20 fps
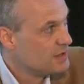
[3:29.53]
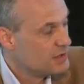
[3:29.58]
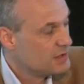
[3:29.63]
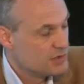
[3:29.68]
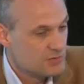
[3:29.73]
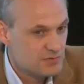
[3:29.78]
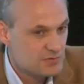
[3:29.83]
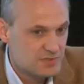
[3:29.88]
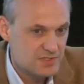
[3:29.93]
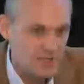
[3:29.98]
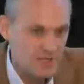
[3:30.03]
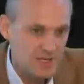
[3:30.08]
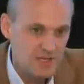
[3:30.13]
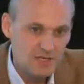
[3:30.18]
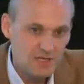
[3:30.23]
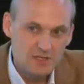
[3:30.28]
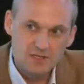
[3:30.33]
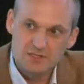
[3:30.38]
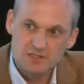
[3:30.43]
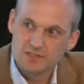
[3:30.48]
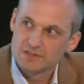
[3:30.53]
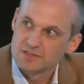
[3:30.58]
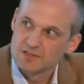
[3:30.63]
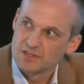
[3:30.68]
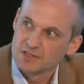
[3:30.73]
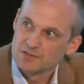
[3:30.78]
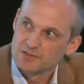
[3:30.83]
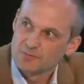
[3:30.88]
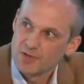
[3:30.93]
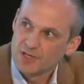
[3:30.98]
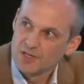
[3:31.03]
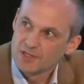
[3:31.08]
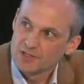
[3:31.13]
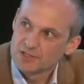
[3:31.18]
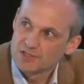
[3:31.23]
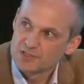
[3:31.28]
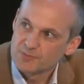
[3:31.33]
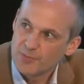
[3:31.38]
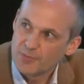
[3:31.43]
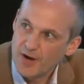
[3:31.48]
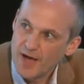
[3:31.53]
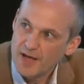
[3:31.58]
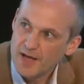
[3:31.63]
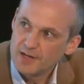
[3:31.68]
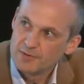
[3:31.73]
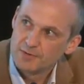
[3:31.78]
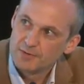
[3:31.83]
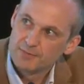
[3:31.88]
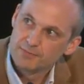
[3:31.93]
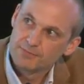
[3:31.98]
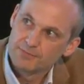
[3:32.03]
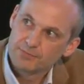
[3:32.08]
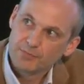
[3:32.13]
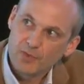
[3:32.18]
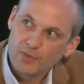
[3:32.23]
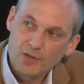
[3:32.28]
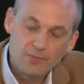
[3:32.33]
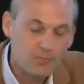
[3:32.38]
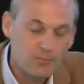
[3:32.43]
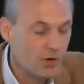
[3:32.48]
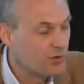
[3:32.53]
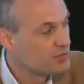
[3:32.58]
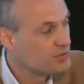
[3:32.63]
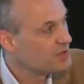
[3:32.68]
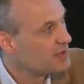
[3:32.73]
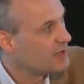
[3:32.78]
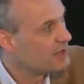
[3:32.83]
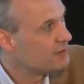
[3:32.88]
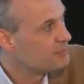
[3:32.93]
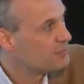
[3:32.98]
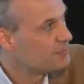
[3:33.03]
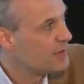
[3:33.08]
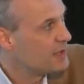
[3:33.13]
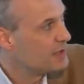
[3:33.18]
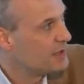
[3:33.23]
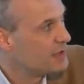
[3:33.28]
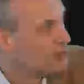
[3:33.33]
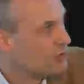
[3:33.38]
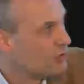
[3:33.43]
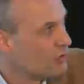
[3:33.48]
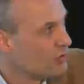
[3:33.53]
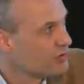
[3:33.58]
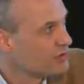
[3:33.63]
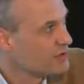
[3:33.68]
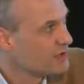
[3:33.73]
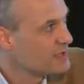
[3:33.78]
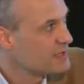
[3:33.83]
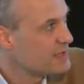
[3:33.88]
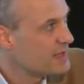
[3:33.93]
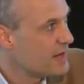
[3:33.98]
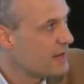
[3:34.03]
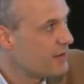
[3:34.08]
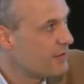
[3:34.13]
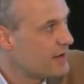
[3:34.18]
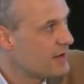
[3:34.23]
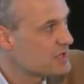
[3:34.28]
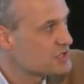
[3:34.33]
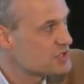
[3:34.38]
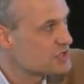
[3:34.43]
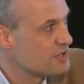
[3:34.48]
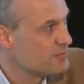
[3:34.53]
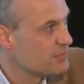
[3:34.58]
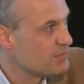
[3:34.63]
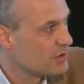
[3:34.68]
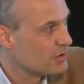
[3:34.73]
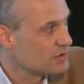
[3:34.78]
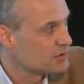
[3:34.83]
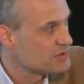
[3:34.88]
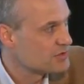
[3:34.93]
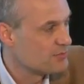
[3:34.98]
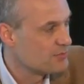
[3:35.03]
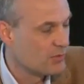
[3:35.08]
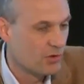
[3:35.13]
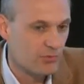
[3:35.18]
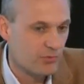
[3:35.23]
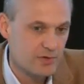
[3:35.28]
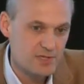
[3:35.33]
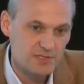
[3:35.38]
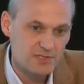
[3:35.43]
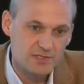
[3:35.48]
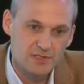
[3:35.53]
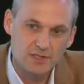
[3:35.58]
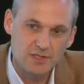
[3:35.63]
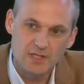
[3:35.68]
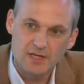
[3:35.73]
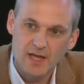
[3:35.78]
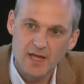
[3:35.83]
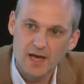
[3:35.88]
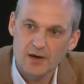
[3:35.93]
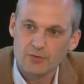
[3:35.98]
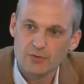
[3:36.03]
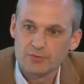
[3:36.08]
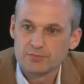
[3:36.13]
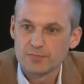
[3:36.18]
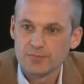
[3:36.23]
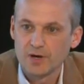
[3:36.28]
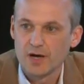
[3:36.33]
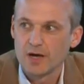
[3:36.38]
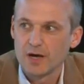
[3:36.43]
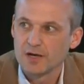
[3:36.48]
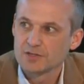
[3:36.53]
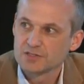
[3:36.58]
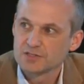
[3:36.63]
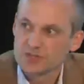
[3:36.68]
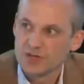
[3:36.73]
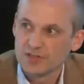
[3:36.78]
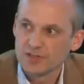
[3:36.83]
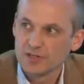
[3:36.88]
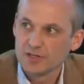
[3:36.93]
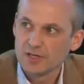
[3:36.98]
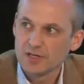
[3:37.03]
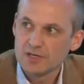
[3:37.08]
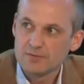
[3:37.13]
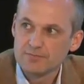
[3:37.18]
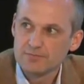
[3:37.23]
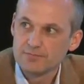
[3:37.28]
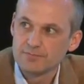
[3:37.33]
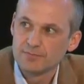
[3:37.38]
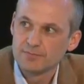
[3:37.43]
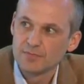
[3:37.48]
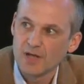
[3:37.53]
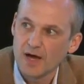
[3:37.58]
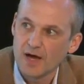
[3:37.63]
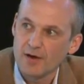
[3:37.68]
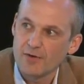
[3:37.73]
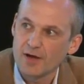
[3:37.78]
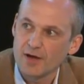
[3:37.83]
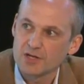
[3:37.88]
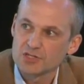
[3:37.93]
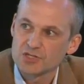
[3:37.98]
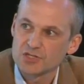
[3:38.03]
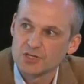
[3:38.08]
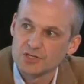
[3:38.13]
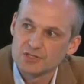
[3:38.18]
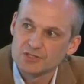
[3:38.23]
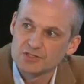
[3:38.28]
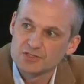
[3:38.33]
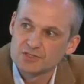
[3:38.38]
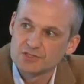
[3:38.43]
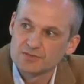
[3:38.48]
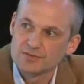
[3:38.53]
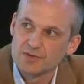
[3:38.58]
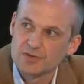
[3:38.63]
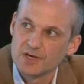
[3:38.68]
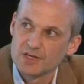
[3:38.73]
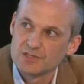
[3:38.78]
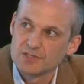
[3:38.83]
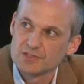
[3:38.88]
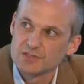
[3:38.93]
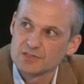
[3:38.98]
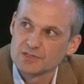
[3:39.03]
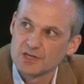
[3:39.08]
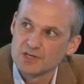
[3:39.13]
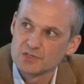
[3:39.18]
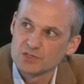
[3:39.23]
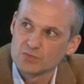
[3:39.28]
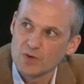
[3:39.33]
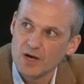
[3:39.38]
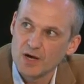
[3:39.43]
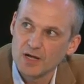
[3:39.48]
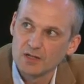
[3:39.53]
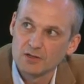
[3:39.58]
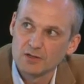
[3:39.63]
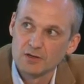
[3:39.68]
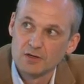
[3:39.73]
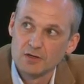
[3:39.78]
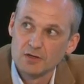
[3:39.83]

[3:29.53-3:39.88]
you can see there's, there's been the spread both in a, in a northerly direction, but also more recently now uh, southerly direction as, as, as well.